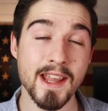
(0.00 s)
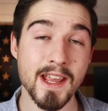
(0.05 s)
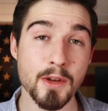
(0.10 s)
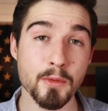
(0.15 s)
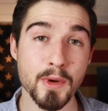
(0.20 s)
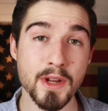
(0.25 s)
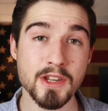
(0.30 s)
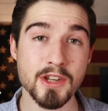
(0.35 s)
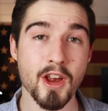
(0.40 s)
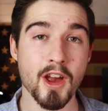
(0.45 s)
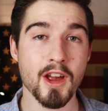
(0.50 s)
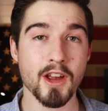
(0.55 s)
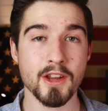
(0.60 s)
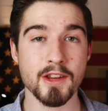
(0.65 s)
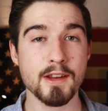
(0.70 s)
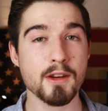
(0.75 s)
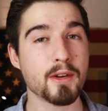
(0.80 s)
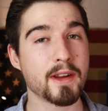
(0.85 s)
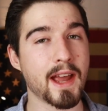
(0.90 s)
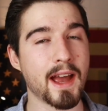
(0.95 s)
in which
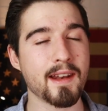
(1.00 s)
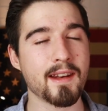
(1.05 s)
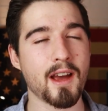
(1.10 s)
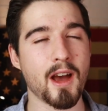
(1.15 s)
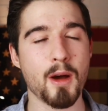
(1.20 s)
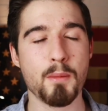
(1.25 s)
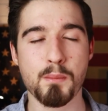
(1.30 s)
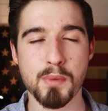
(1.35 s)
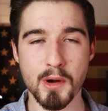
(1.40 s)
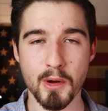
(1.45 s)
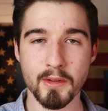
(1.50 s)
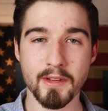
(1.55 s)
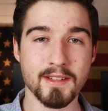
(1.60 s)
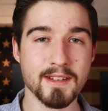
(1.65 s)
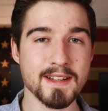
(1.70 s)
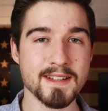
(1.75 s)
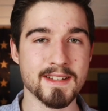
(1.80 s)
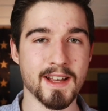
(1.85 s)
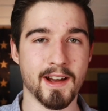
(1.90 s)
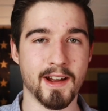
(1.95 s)
you can upload
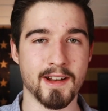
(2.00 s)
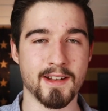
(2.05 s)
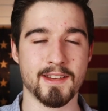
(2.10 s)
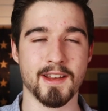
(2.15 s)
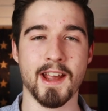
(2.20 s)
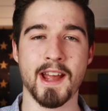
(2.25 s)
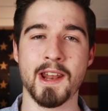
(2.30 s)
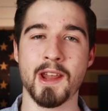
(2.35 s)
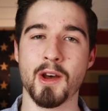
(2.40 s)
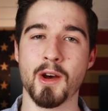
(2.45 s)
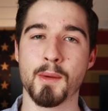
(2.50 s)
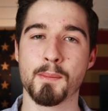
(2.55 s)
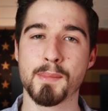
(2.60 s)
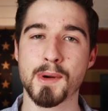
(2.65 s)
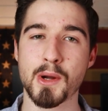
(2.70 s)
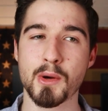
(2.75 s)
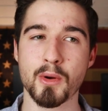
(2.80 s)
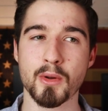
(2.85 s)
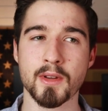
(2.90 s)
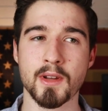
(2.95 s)
designs and
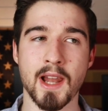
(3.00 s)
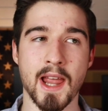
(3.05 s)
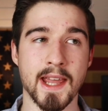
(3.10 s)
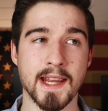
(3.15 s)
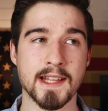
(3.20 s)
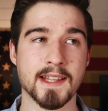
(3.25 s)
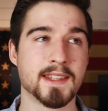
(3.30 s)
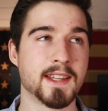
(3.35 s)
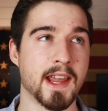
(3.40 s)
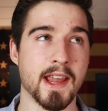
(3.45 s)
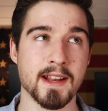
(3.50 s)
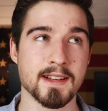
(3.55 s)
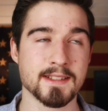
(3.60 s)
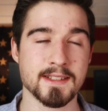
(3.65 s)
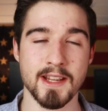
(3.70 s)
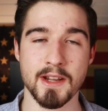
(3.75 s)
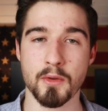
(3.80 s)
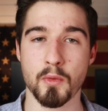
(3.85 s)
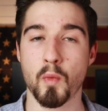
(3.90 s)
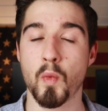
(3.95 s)
upload like
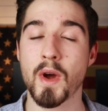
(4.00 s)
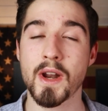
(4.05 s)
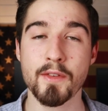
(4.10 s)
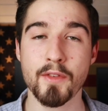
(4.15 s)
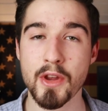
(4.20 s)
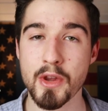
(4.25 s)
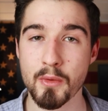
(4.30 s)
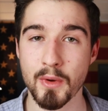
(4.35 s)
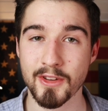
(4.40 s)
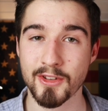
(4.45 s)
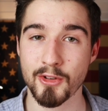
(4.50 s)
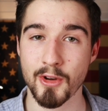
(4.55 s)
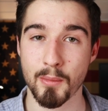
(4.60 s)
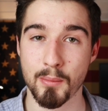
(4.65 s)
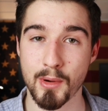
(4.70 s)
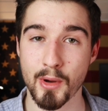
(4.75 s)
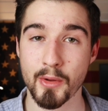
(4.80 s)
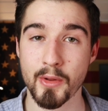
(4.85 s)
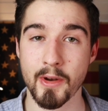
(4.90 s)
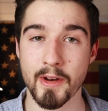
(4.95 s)
text and whatever you want to
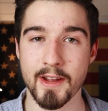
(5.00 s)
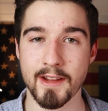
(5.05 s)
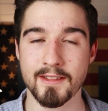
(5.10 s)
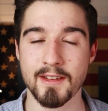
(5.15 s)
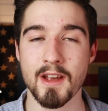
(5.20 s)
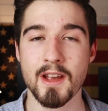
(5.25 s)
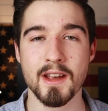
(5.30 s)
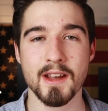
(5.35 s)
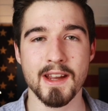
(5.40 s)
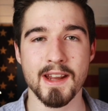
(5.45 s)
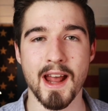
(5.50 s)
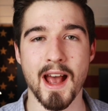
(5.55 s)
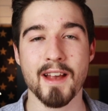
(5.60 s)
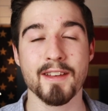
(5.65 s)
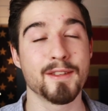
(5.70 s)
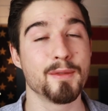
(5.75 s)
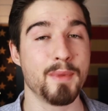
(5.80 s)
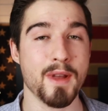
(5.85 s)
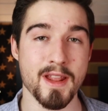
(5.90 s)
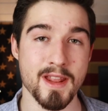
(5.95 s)
upload on it. It
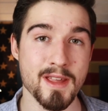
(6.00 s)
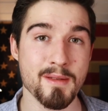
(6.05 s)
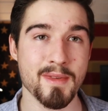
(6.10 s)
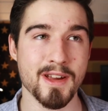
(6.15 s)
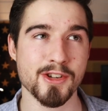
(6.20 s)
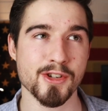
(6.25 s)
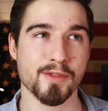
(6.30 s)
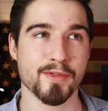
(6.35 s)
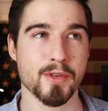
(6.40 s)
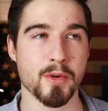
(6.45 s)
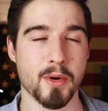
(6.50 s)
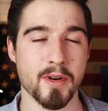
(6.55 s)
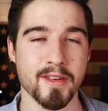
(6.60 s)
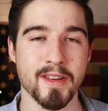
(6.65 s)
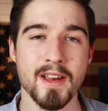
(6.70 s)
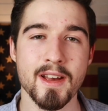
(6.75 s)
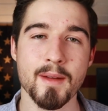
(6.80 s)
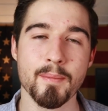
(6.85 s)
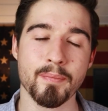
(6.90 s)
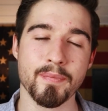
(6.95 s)
has to be an image, of course,
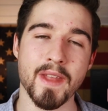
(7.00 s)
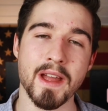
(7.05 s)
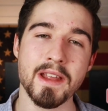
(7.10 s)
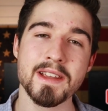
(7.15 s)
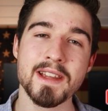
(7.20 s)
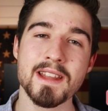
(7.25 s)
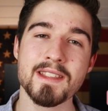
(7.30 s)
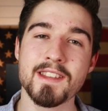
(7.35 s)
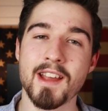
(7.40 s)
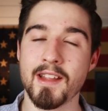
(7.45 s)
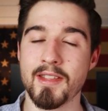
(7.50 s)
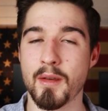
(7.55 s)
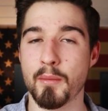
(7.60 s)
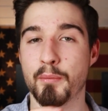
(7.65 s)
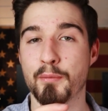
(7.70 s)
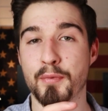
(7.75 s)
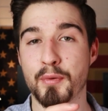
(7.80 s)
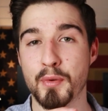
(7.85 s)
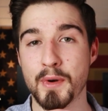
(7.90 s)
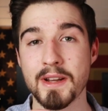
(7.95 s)
that you can then
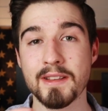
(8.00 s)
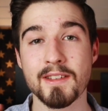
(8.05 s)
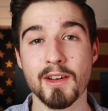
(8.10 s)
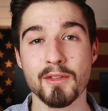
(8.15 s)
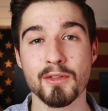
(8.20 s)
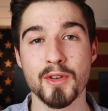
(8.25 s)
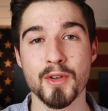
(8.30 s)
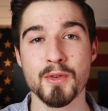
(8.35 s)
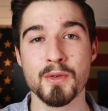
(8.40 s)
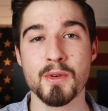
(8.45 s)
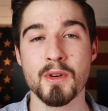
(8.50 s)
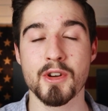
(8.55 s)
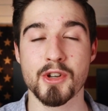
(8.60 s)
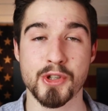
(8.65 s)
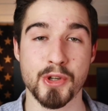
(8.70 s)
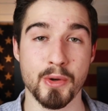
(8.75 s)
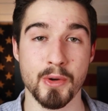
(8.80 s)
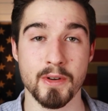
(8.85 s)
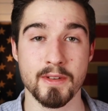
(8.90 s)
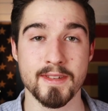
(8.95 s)
print onto
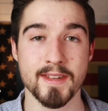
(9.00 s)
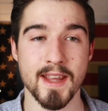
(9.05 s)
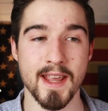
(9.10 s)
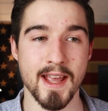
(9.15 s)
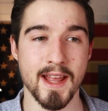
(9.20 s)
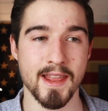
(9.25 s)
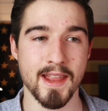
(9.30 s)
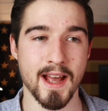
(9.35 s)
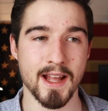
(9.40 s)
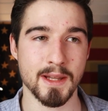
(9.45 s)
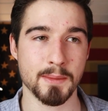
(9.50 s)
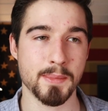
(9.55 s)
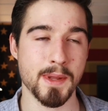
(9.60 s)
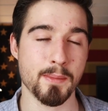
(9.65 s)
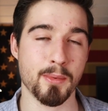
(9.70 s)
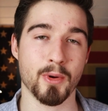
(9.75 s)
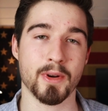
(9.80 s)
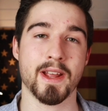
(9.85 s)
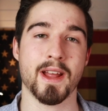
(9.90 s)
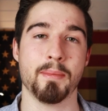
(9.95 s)
shirts and that
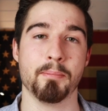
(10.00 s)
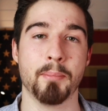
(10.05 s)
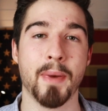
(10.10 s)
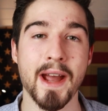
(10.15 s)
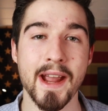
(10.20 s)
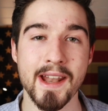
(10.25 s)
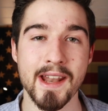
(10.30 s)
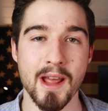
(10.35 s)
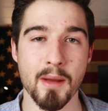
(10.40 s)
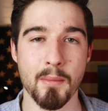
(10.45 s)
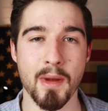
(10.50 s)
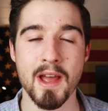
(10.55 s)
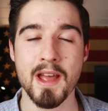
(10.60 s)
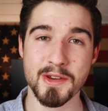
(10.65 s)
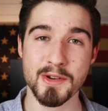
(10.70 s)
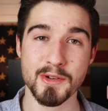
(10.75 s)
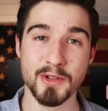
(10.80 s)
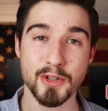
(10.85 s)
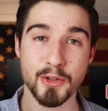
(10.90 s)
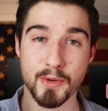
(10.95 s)
people can buy them.
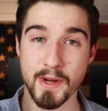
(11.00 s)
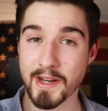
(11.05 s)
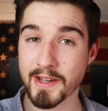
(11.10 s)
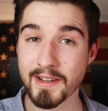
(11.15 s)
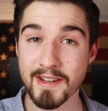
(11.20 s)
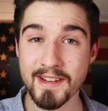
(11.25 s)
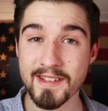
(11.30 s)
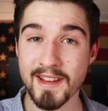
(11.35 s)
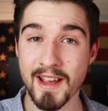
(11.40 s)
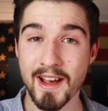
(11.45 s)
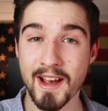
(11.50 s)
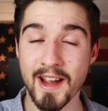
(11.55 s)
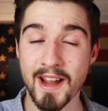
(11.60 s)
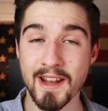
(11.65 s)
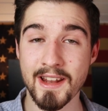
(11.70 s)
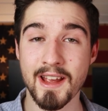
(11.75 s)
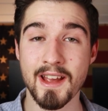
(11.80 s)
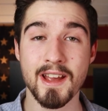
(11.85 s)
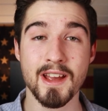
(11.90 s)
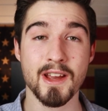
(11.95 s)
You create a
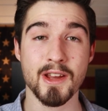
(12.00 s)
design,